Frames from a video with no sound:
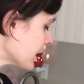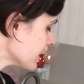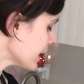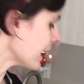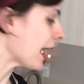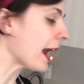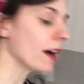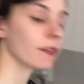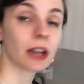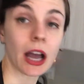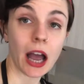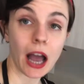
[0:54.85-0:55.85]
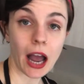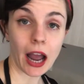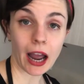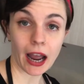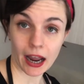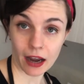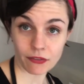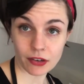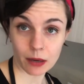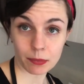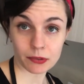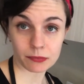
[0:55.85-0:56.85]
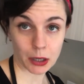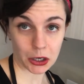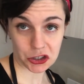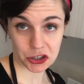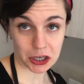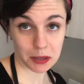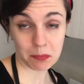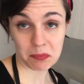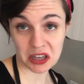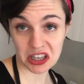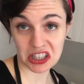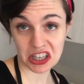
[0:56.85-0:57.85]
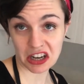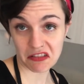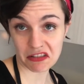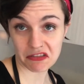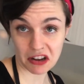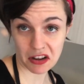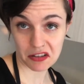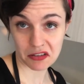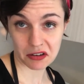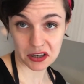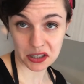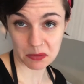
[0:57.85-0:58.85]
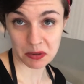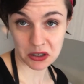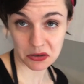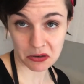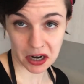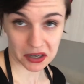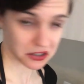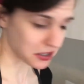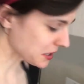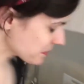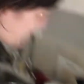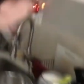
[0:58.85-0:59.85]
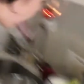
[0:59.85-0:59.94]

here I have a ½ cup of margarine because I never follow the recipe directly.